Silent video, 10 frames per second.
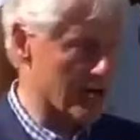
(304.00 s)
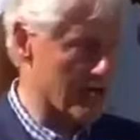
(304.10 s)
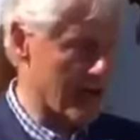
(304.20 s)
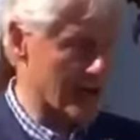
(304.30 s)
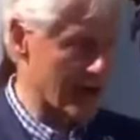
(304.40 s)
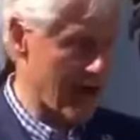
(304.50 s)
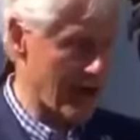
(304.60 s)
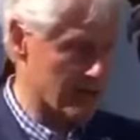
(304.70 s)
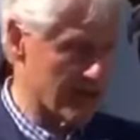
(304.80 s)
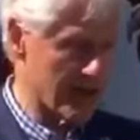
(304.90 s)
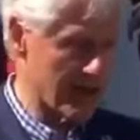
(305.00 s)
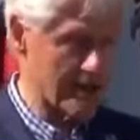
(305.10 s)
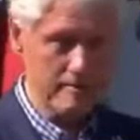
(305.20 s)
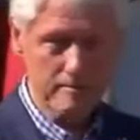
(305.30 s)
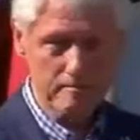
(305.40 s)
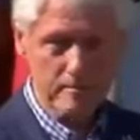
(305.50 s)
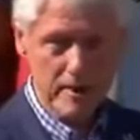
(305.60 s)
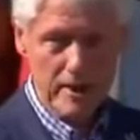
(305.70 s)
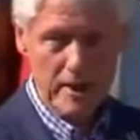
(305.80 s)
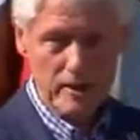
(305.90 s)
around alive today
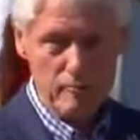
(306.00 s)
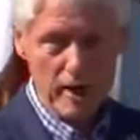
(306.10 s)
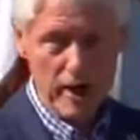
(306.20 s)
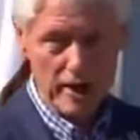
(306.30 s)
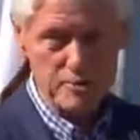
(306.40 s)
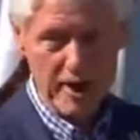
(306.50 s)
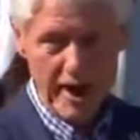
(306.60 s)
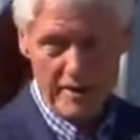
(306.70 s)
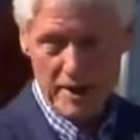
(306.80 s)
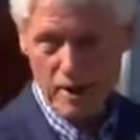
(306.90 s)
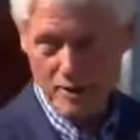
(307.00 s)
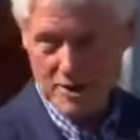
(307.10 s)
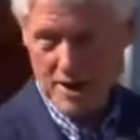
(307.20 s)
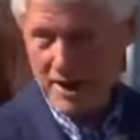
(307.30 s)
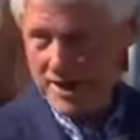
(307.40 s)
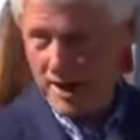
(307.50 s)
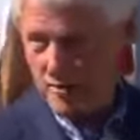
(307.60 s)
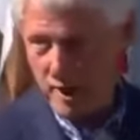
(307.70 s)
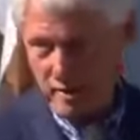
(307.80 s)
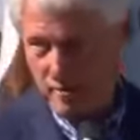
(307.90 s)
because we had the lowest gun death
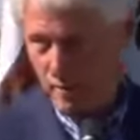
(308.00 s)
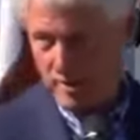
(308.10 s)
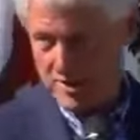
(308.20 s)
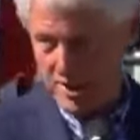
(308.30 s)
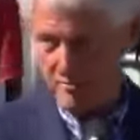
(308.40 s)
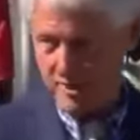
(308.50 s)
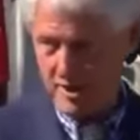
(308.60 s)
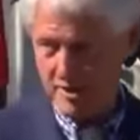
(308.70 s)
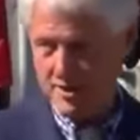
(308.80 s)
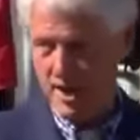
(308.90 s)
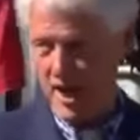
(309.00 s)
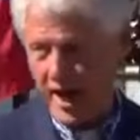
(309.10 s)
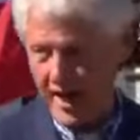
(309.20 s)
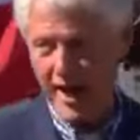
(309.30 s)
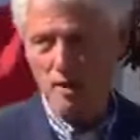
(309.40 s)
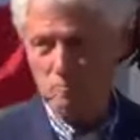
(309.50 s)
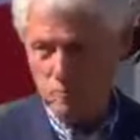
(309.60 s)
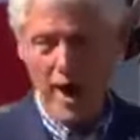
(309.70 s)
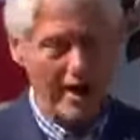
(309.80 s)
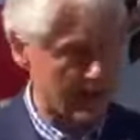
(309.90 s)
rate in 47 years. And I'm
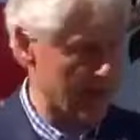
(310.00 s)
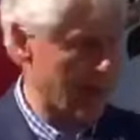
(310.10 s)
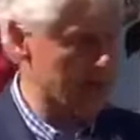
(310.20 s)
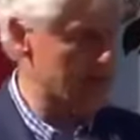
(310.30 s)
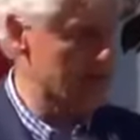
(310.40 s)
proud of that.